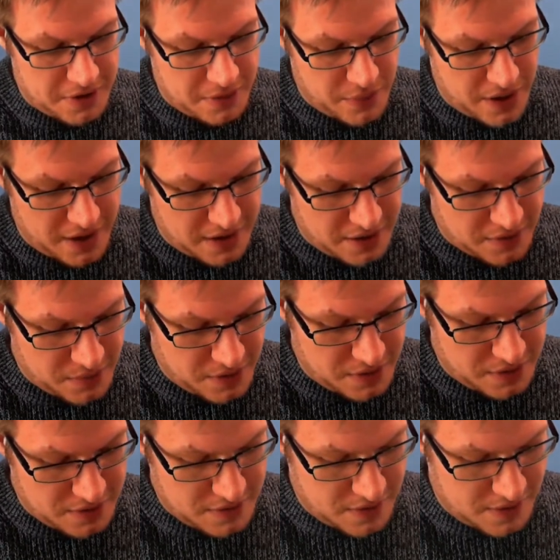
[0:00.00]
away, this one.
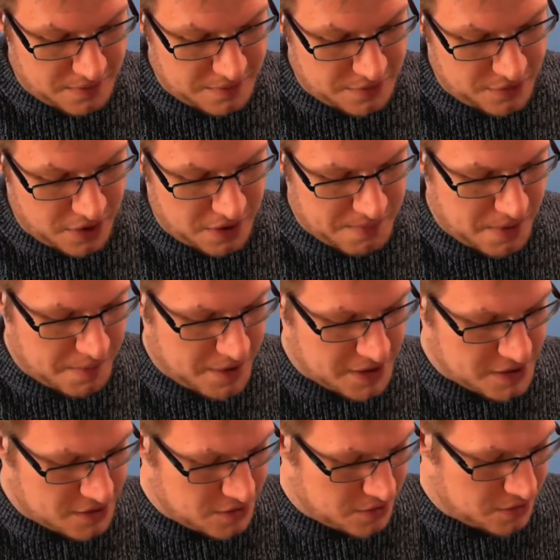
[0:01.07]
So I'm trying my
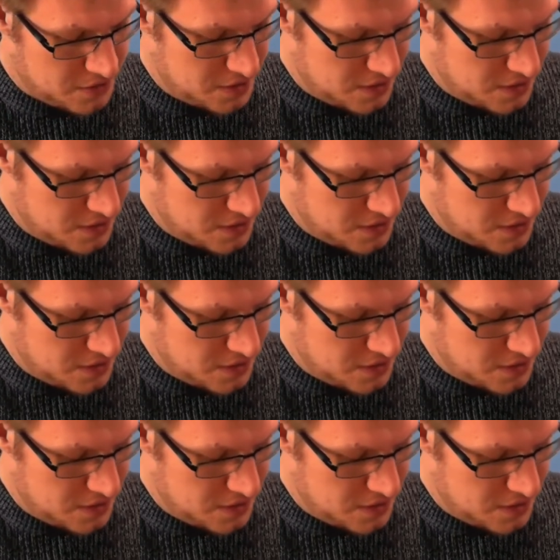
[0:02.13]
best to...